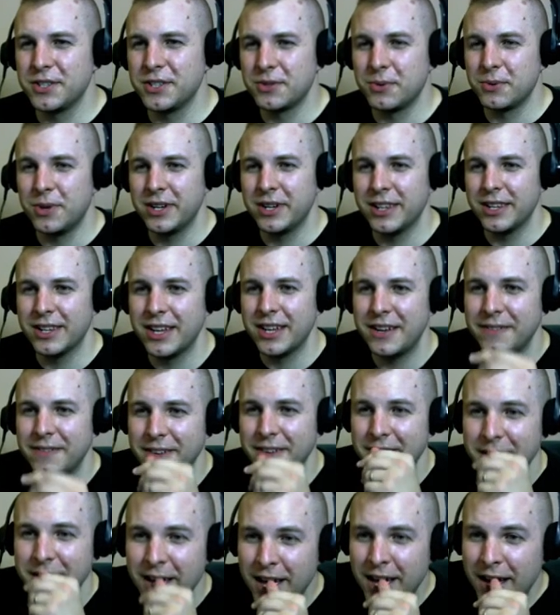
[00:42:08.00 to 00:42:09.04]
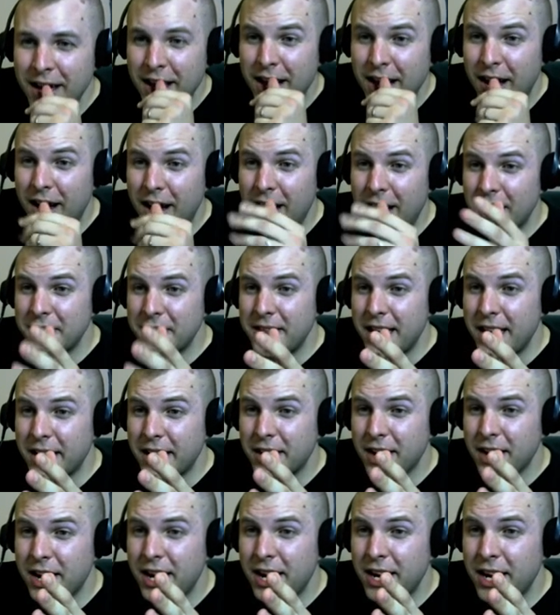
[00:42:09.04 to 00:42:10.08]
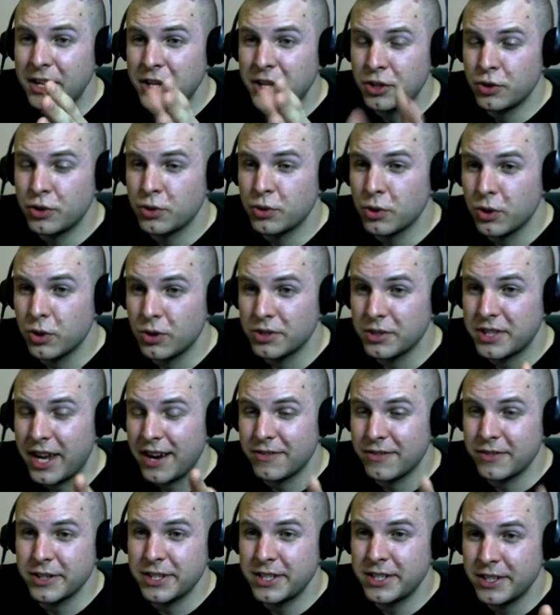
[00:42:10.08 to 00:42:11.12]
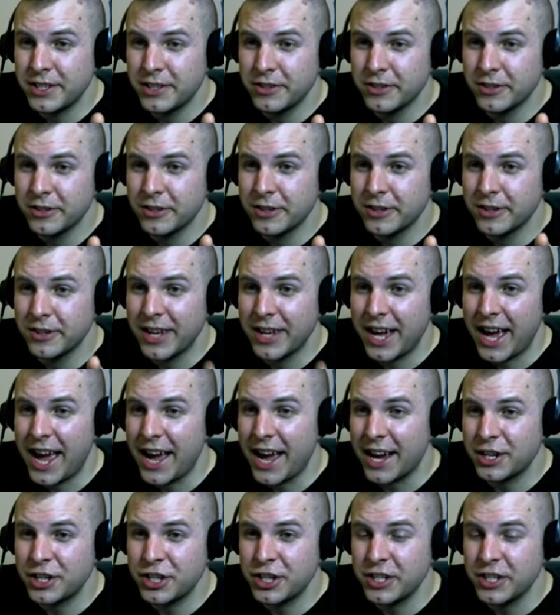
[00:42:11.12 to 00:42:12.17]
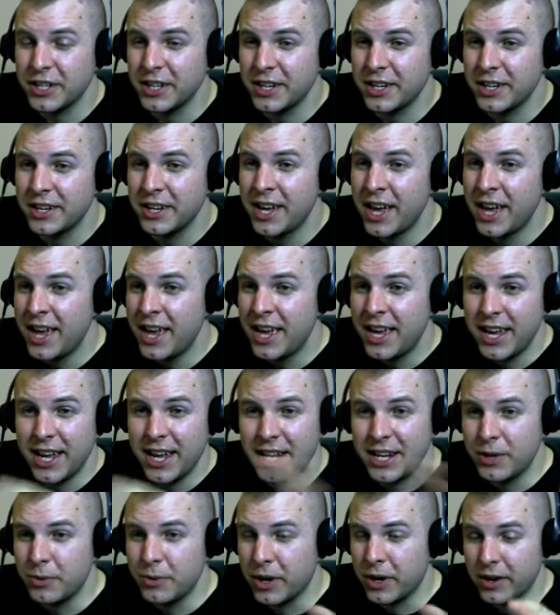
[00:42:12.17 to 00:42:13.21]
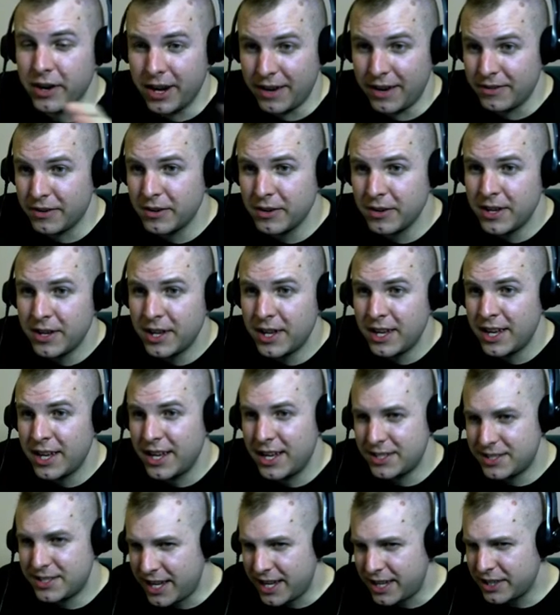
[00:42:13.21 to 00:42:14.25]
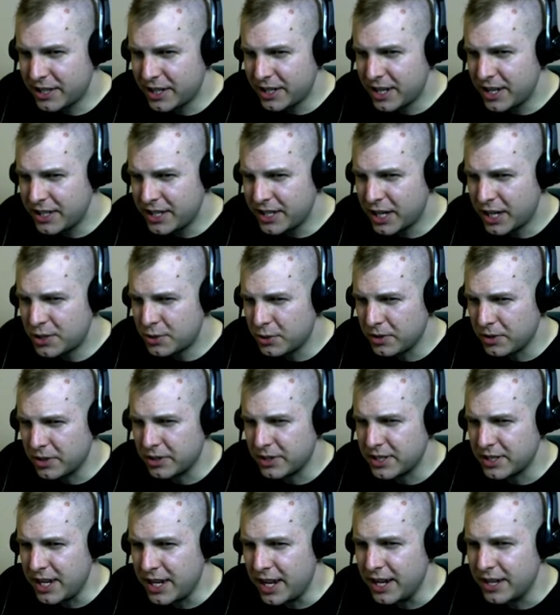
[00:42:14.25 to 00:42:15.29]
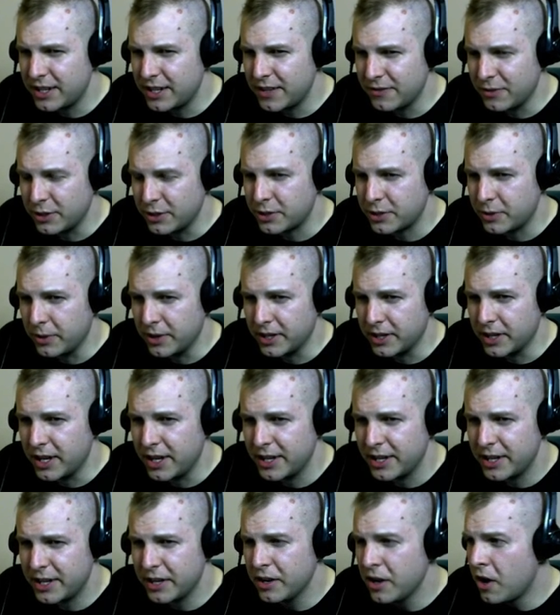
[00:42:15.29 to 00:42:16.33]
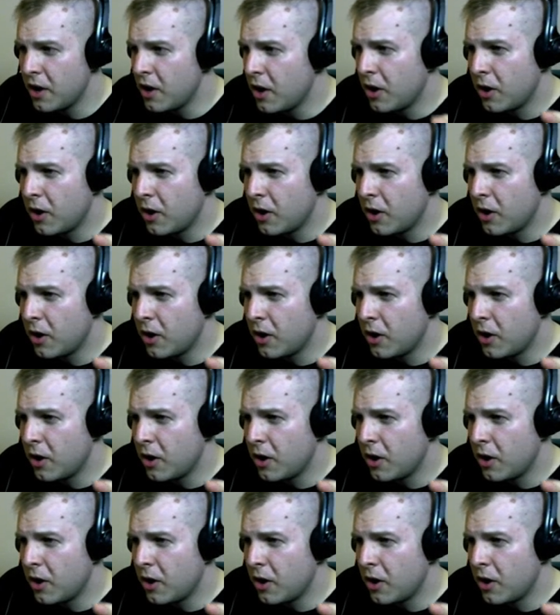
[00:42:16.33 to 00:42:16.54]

1.11? uh, that God controls every single action anywhere ever? Is that the contextual understanding of what's going on here?